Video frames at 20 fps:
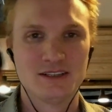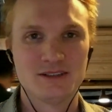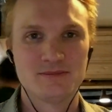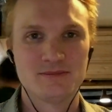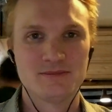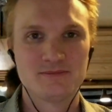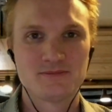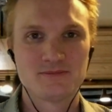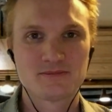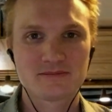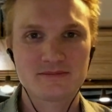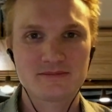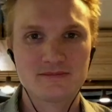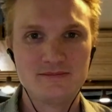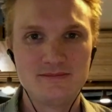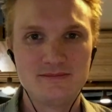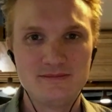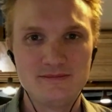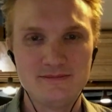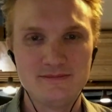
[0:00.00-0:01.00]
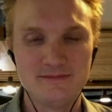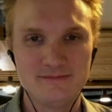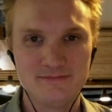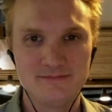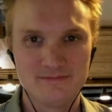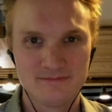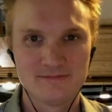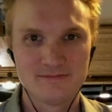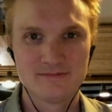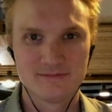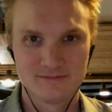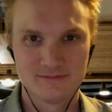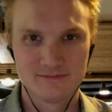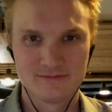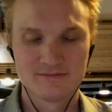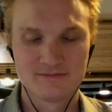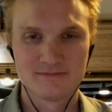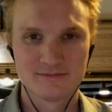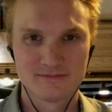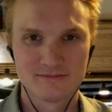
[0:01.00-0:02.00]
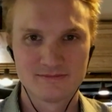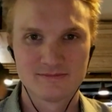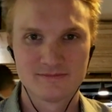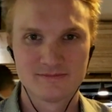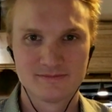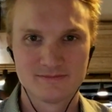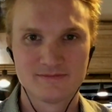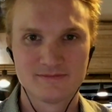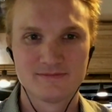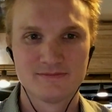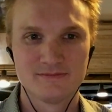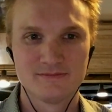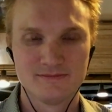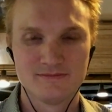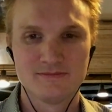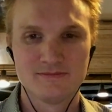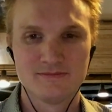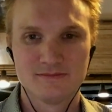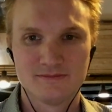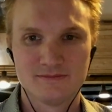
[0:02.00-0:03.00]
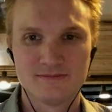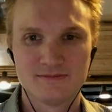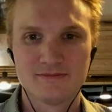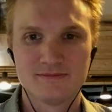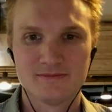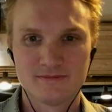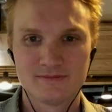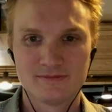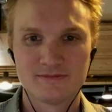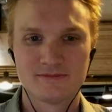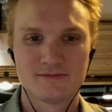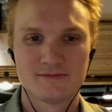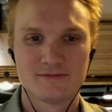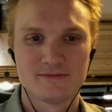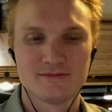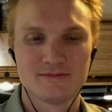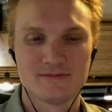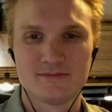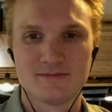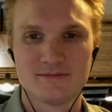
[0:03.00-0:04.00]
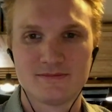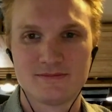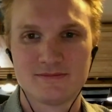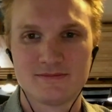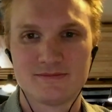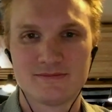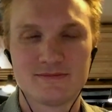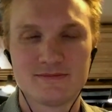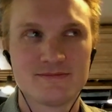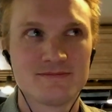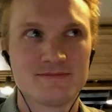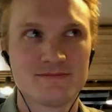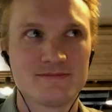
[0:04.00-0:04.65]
(not speaking)